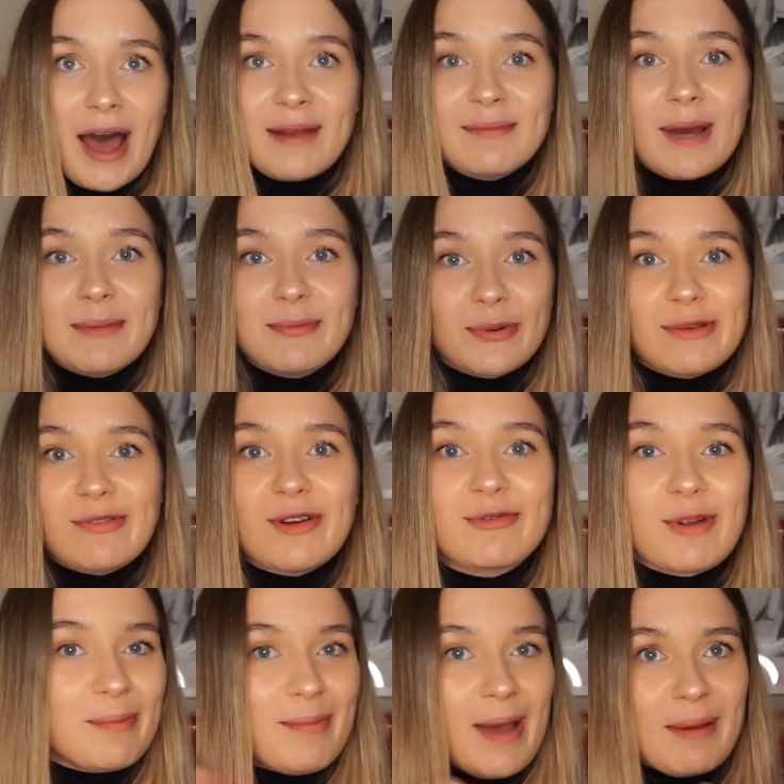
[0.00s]
and my boyfriend
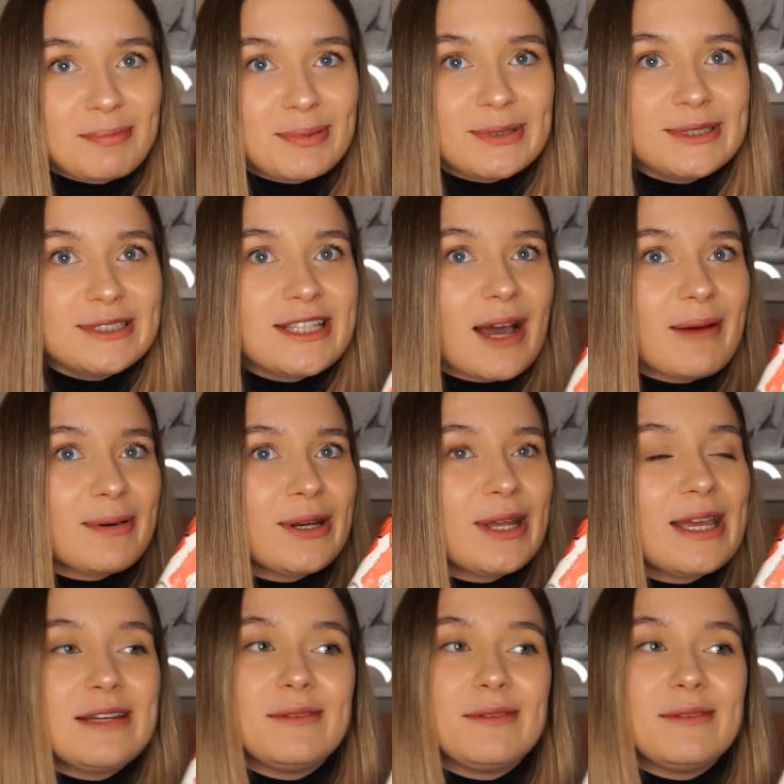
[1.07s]
remembered about it.